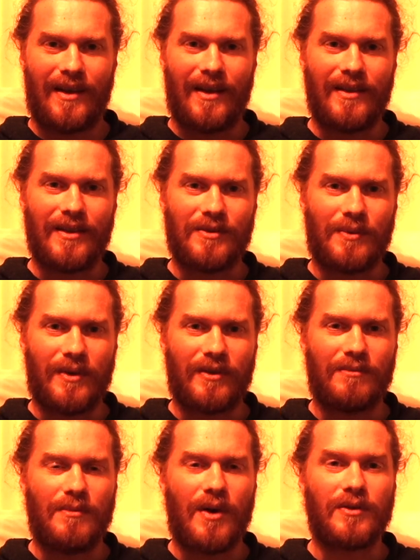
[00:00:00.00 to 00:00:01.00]
And this one
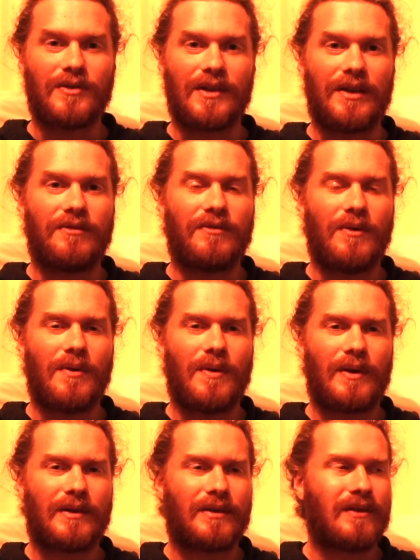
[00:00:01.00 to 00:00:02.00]
is mostly for
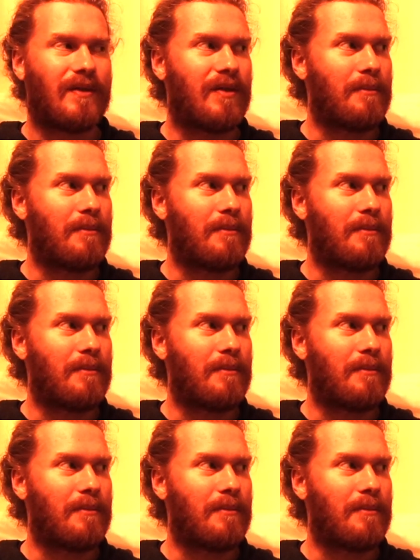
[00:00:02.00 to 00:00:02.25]
the